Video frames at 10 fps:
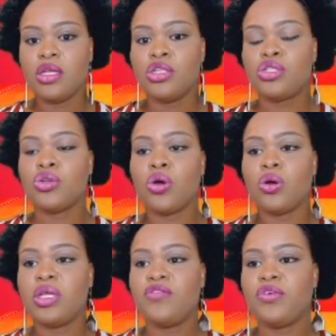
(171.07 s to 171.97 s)

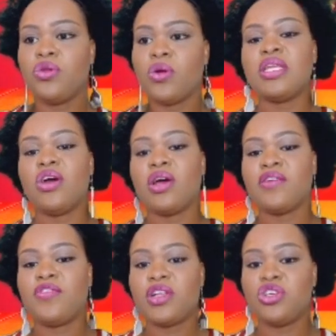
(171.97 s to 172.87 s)
So if we look, in order
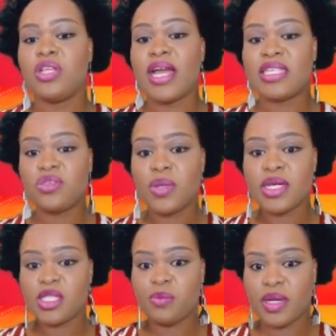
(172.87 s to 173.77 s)
for the United
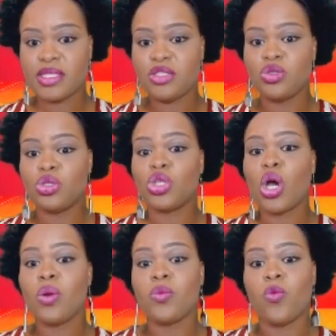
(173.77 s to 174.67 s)
Workers' Party to
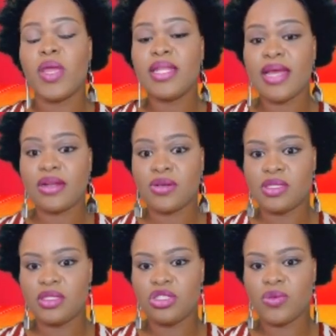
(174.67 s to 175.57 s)
now win that
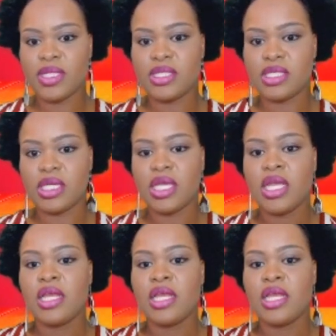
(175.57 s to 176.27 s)
constituency,